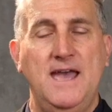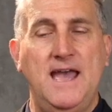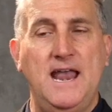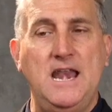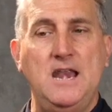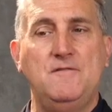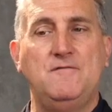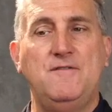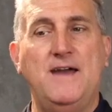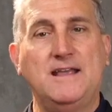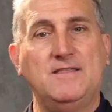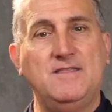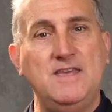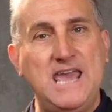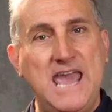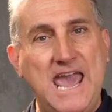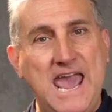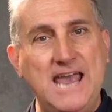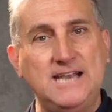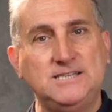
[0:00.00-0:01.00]
And in fact,
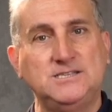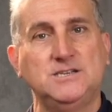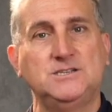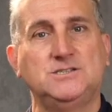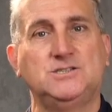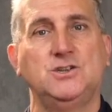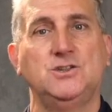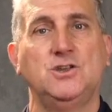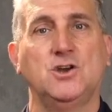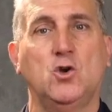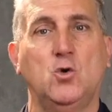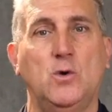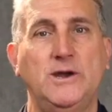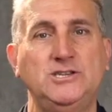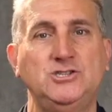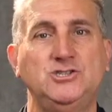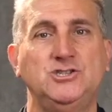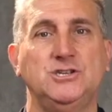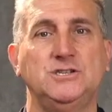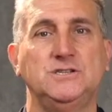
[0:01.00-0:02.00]
the answers to the
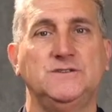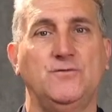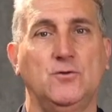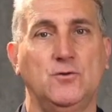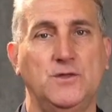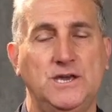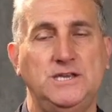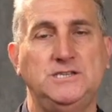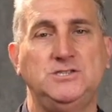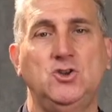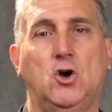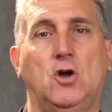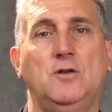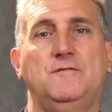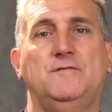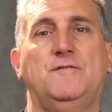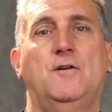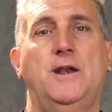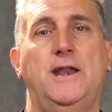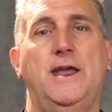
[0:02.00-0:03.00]
questions for these
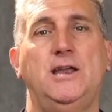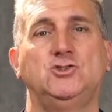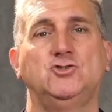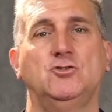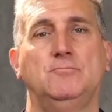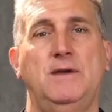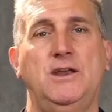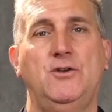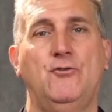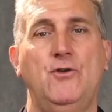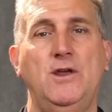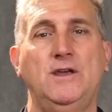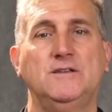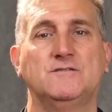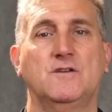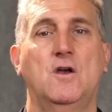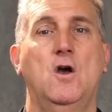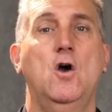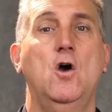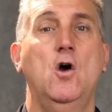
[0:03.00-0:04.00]
non-financial
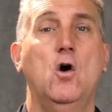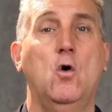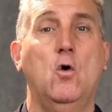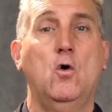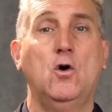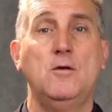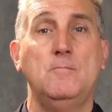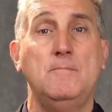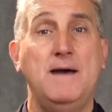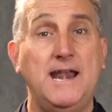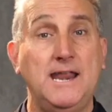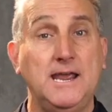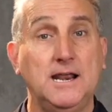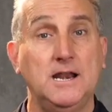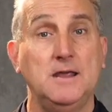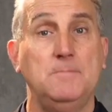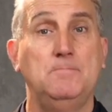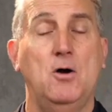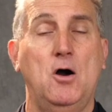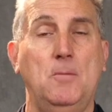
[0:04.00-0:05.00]
metrics
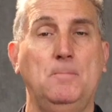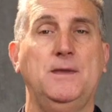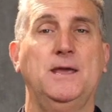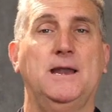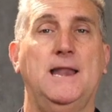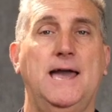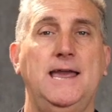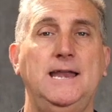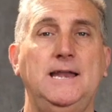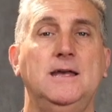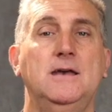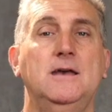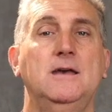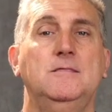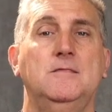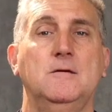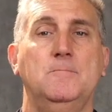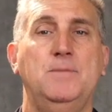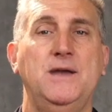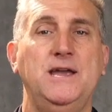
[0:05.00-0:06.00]
automatically populate
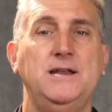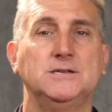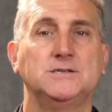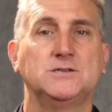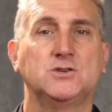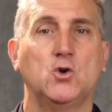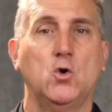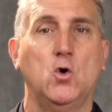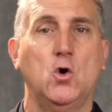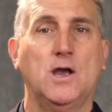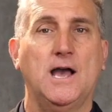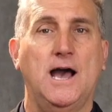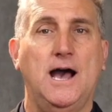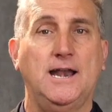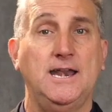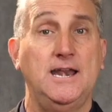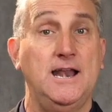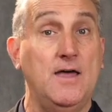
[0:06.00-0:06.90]
the beta scorecard.